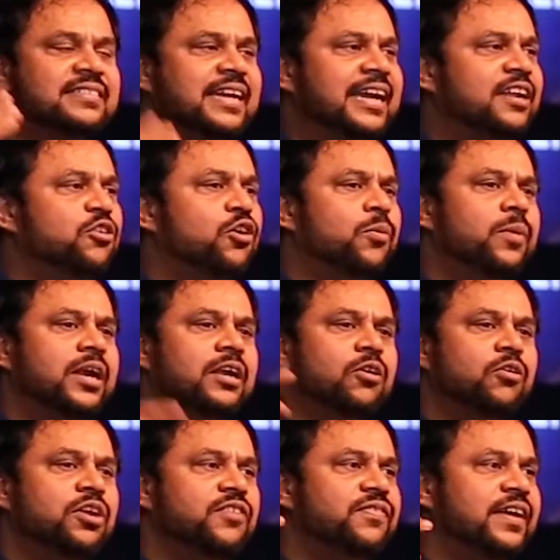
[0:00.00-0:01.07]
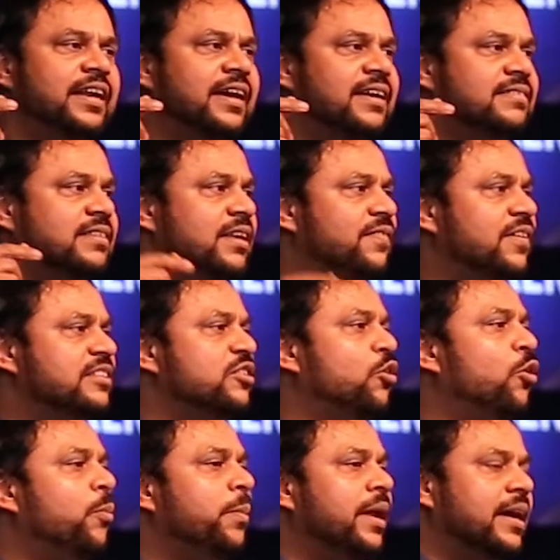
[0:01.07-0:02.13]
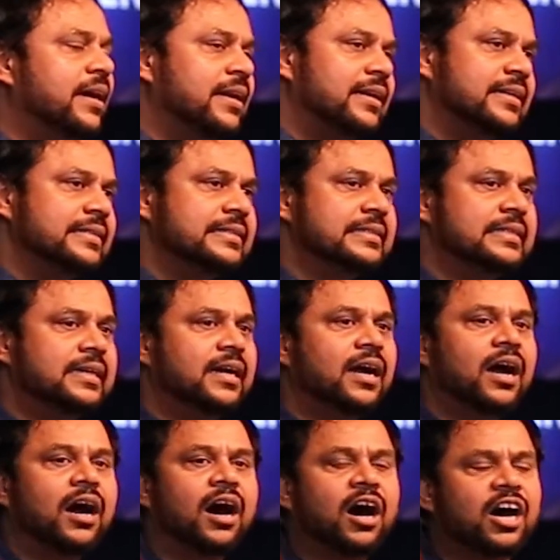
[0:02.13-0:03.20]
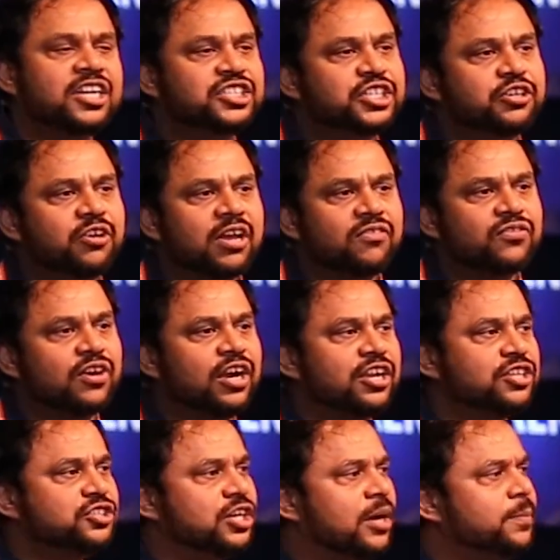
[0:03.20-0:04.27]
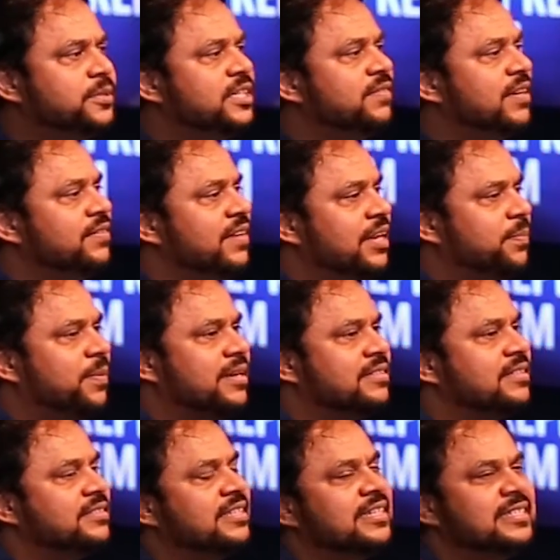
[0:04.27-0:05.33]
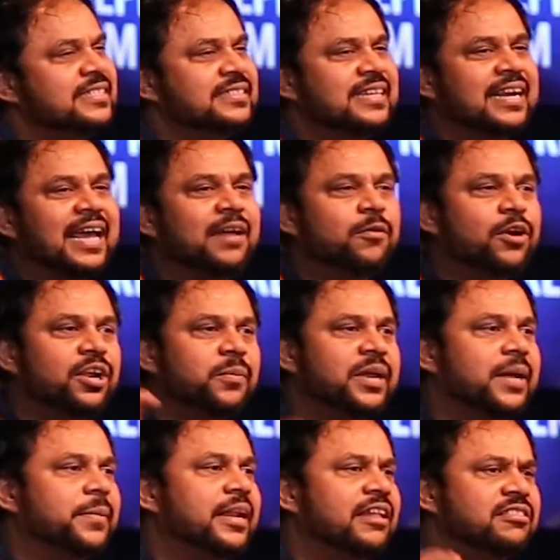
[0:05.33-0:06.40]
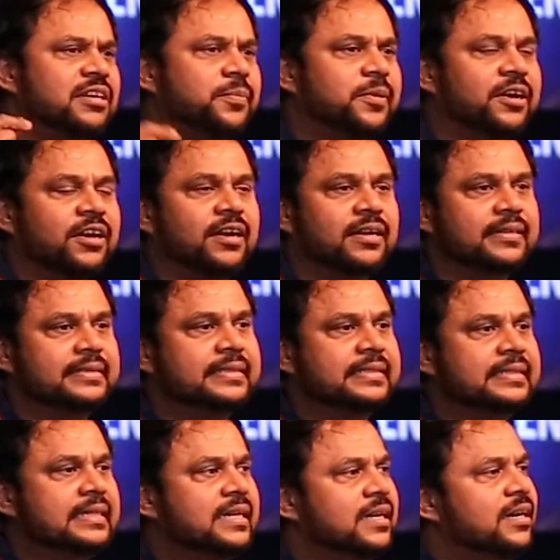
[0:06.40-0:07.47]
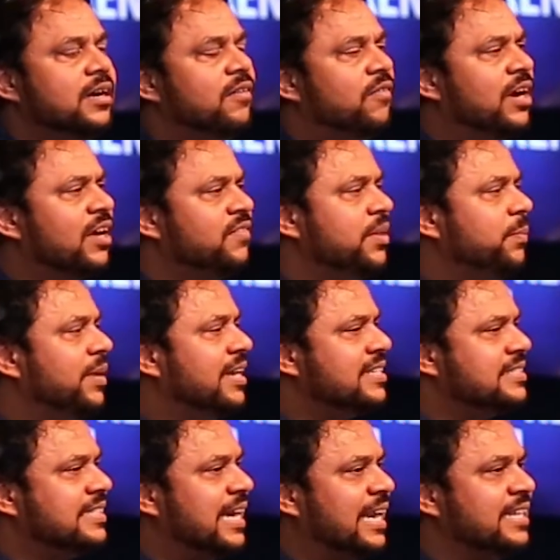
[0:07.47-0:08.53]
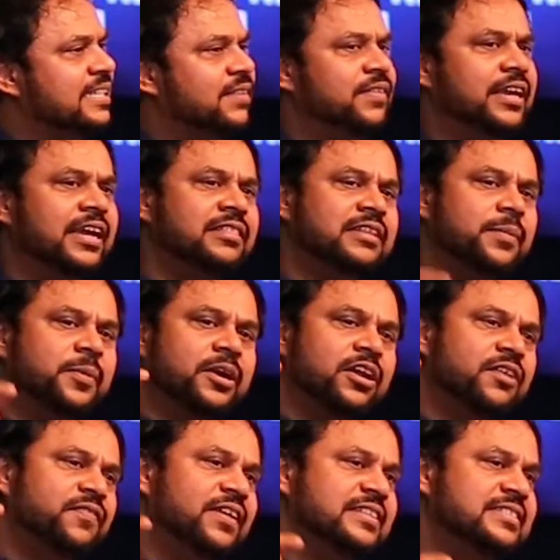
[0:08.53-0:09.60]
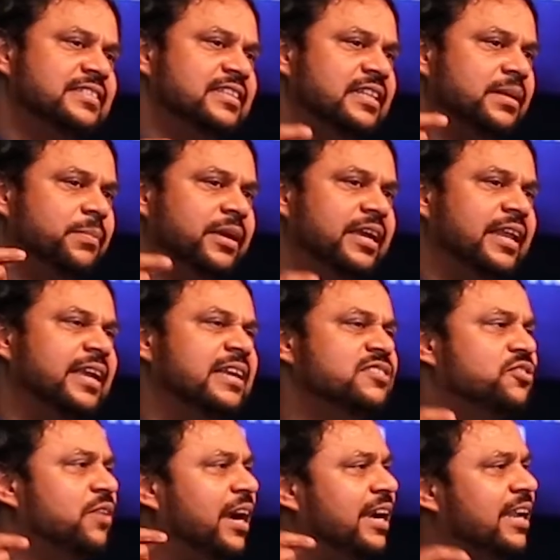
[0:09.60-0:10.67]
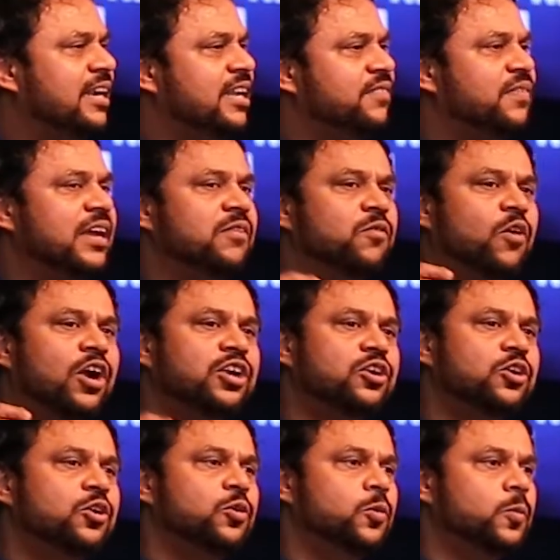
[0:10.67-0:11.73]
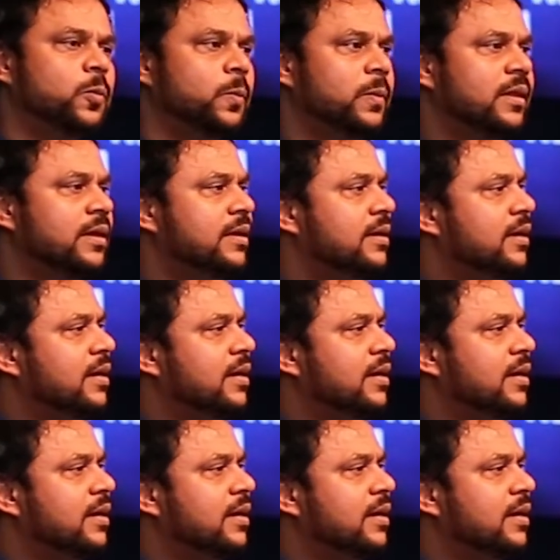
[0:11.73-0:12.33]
easily stayed home and glorified herself as a homemaker, or she could have sought a job. She was very persistent. She said, I want to become an entrepreneur. One of the biggest challenges every entrepreneur faces in the beginning is to identify what to do.